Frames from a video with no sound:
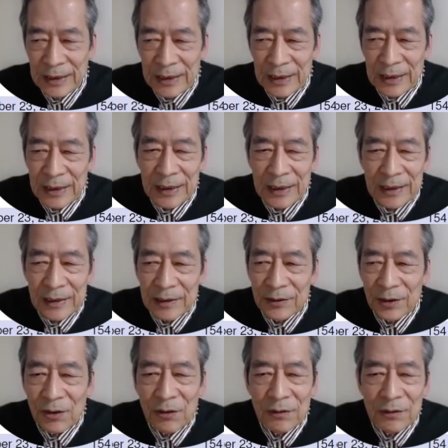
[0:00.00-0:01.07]

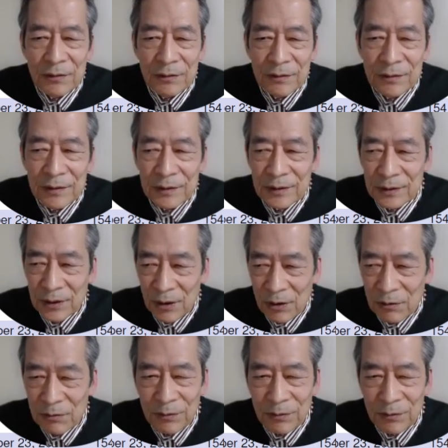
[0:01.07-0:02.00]
So we